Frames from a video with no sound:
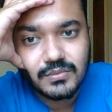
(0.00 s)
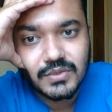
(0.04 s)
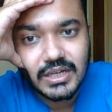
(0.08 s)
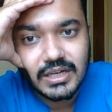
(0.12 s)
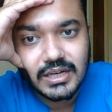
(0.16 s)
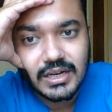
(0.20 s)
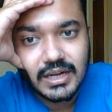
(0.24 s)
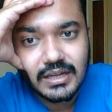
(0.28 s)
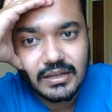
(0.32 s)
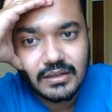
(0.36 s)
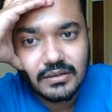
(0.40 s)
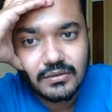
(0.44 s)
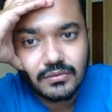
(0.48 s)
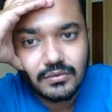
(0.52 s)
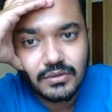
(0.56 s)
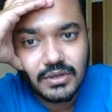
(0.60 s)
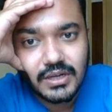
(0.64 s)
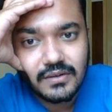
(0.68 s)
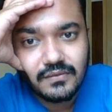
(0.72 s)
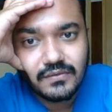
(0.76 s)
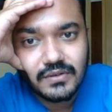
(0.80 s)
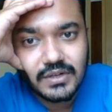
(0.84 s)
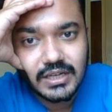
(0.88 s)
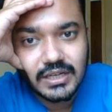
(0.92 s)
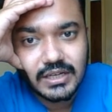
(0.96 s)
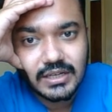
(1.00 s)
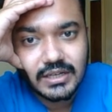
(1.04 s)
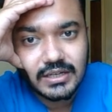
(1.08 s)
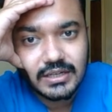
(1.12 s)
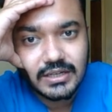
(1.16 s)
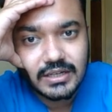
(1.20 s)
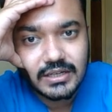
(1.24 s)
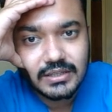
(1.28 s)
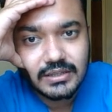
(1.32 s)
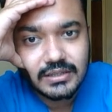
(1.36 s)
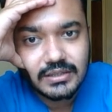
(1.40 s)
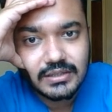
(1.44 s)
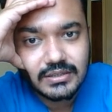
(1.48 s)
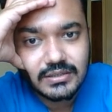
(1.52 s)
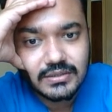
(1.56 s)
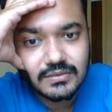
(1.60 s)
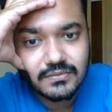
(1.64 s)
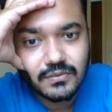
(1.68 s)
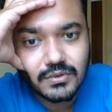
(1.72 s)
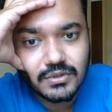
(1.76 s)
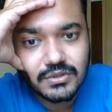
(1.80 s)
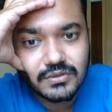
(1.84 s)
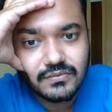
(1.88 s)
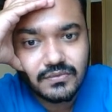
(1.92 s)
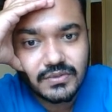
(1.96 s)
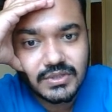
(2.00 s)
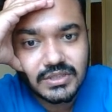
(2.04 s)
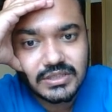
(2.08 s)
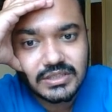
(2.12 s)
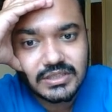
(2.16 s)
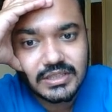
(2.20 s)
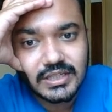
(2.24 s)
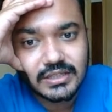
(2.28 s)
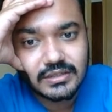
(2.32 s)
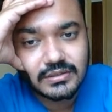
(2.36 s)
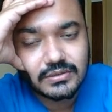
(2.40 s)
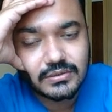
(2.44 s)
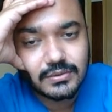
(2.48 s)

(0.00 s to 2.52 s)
Then I could have taken, and this was with check.